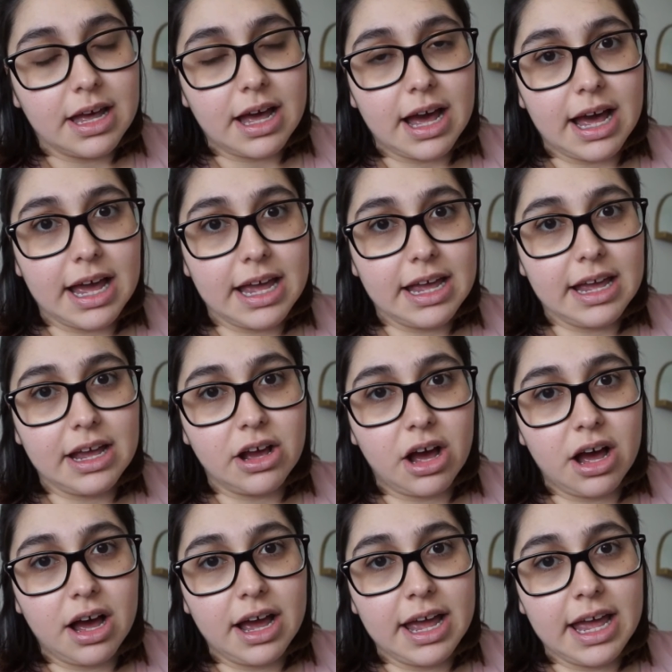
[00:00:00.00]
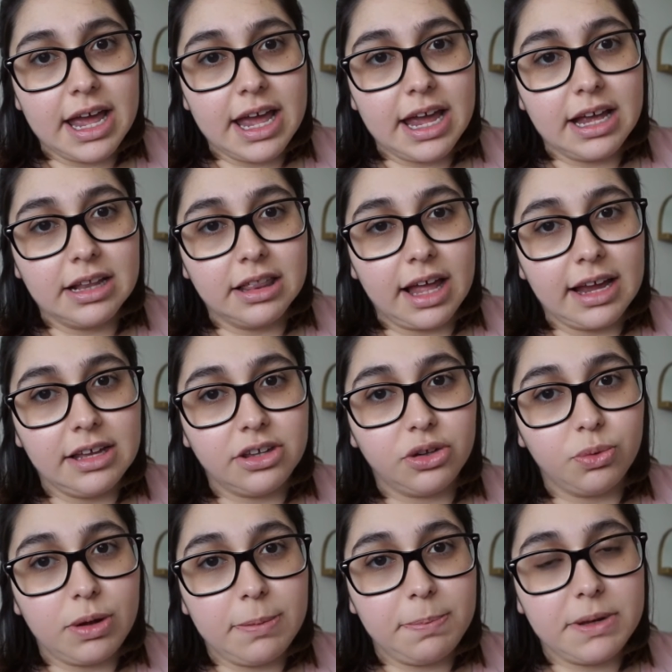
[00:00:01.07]
I got a light
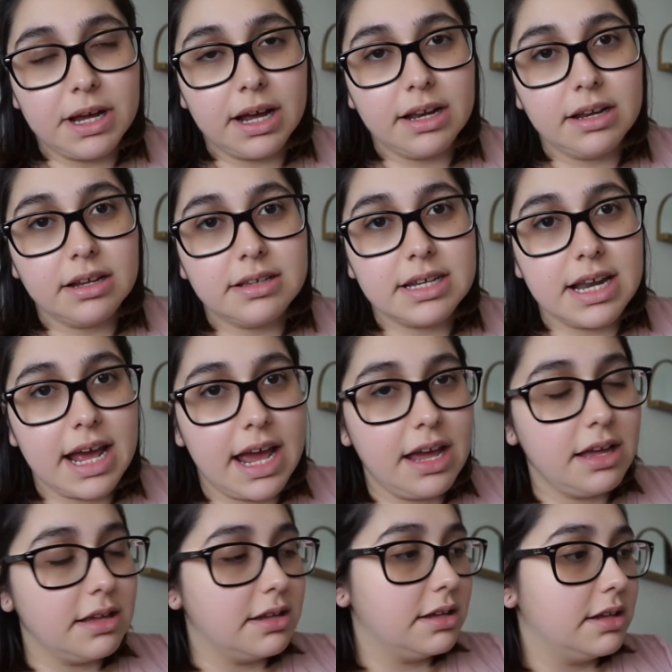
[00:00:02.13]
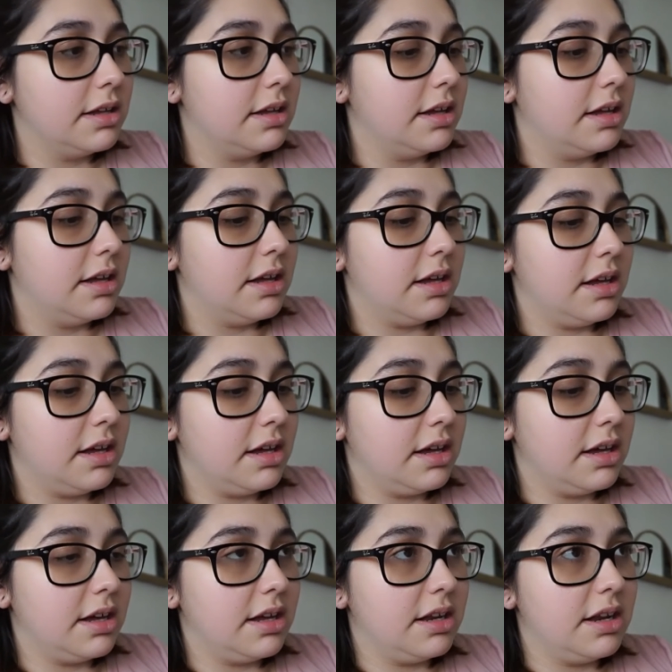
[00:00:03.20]
sweep done today,
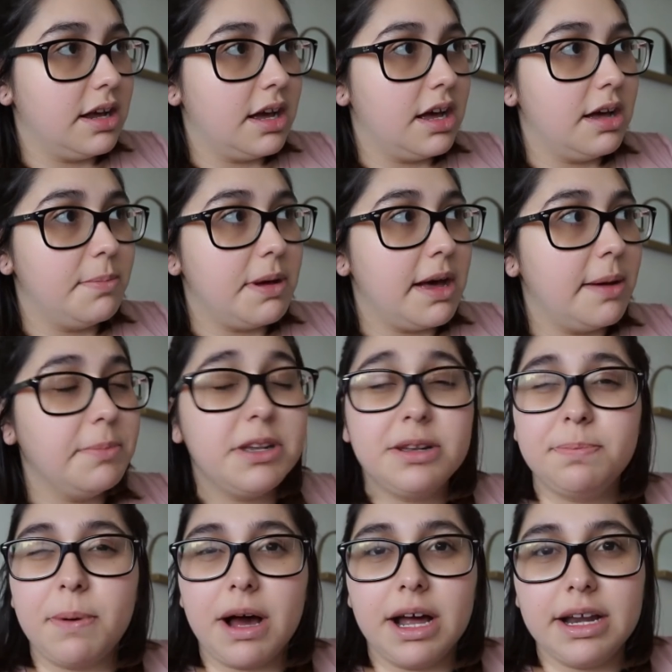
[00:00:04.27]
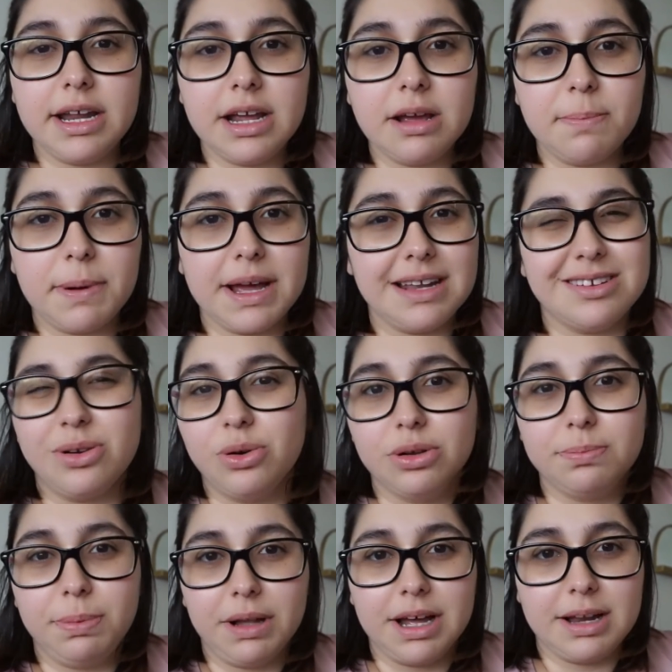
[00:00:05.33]
and um, I'm spotting, but it's
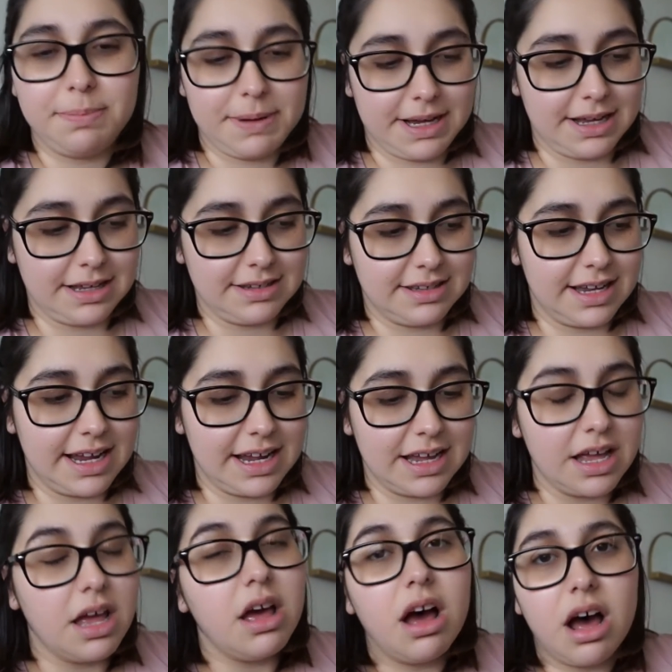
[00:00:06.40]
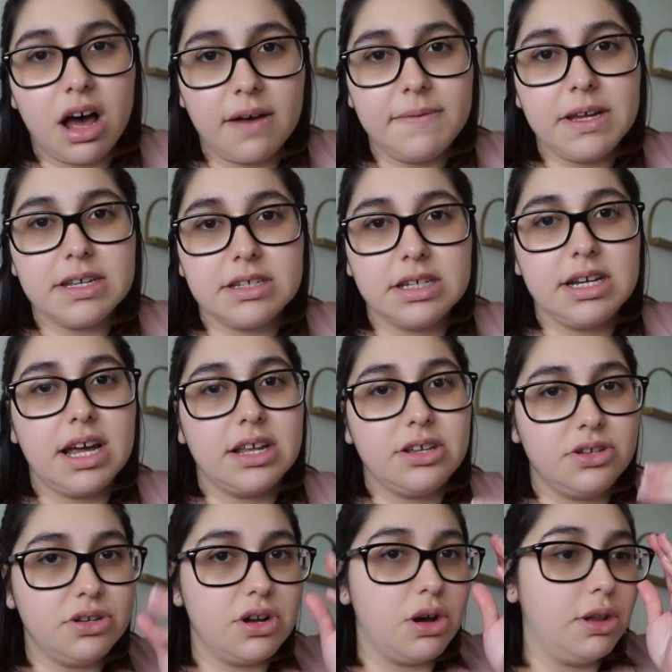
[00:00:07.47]
old blood because, like, obviously, as
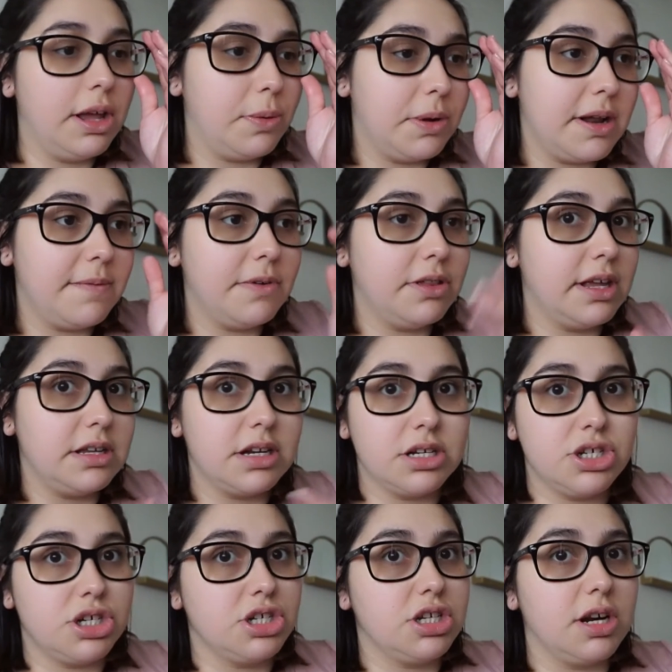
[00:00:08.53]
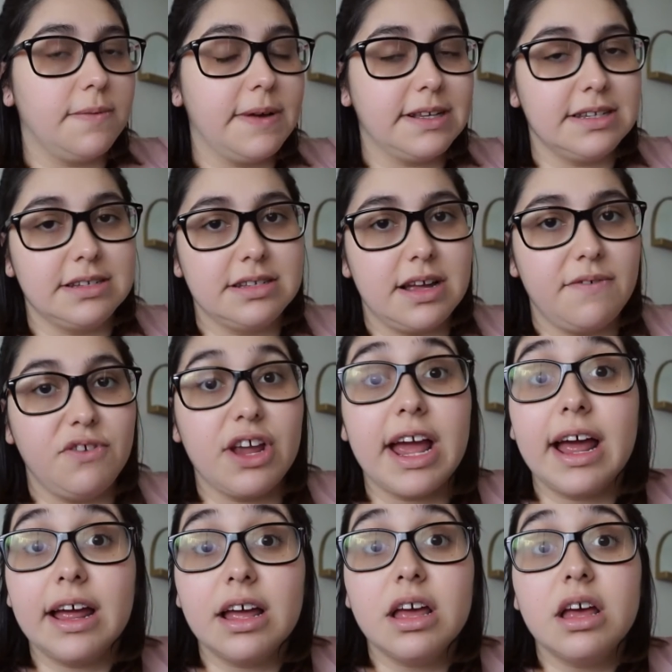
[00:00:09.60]
you know, like, whenever they touch your cervix and stuff, you
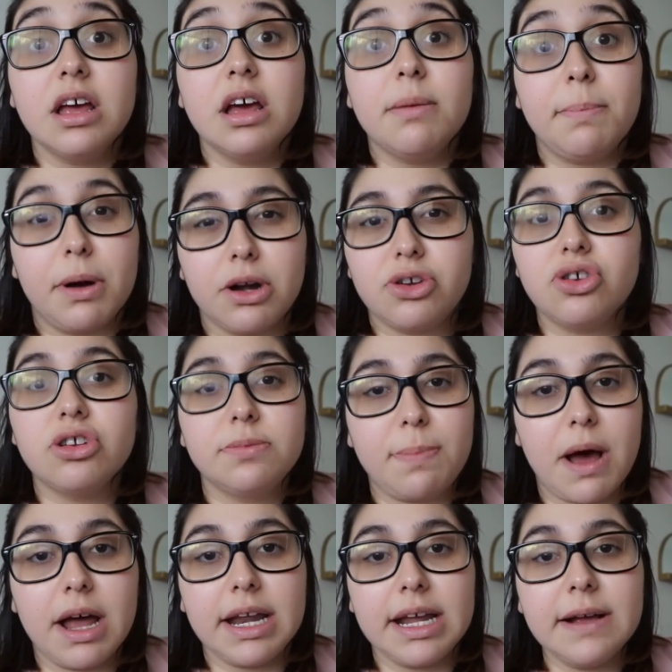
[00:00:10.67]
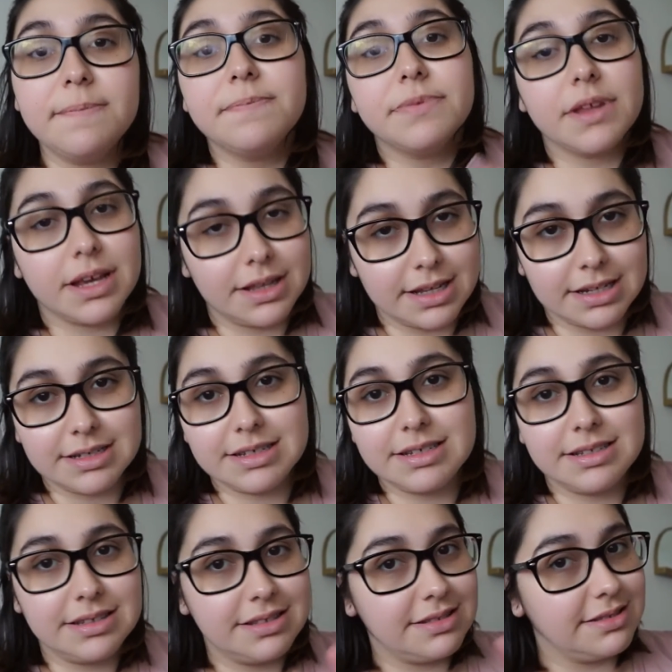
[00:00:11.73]
get partial spotting, and that's,
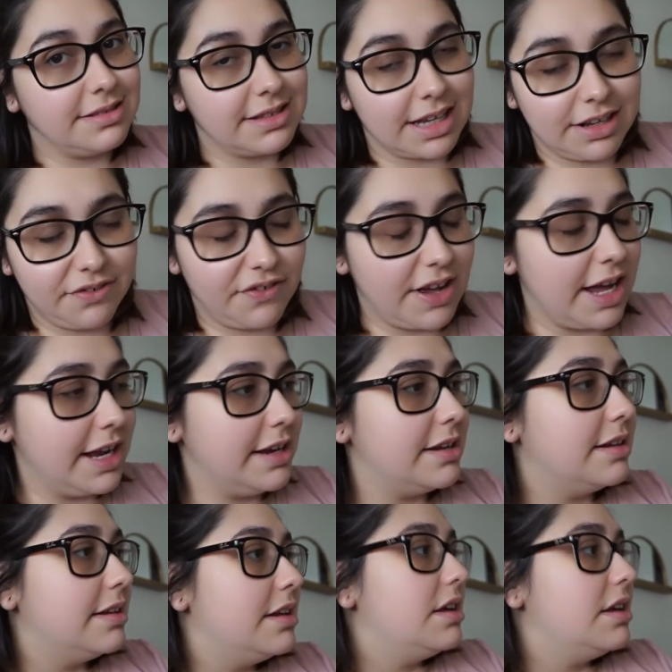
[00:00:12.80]
that's fine.